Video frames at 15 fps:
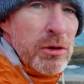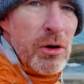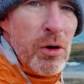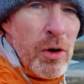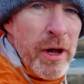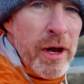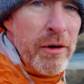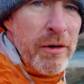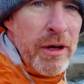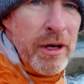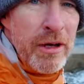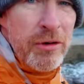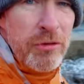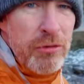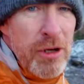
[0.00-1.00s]
the whole area
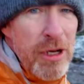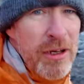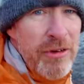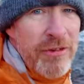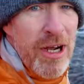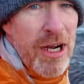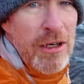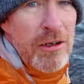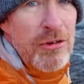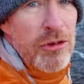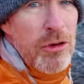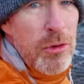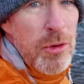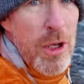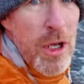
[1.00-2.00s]
is really starting
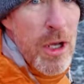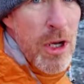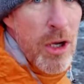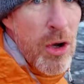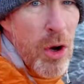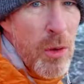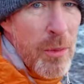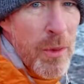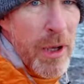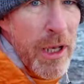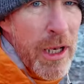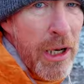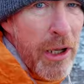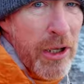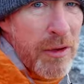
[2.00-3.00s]
to come
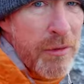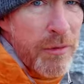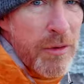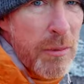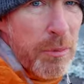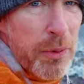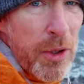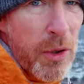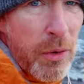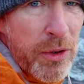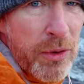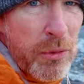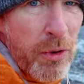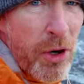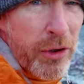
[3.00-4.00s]
alive. The blue in
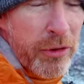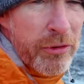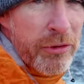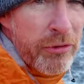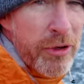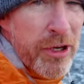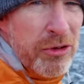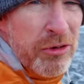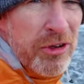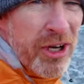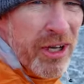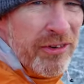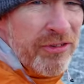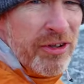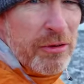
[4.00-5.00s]
the water is great. You can
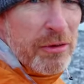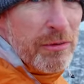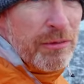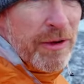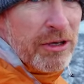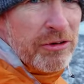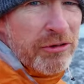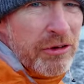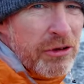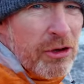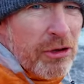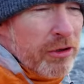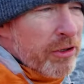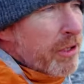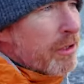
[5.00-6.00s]
kind of see the reflection of the
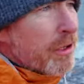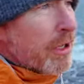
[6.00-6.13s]
colour there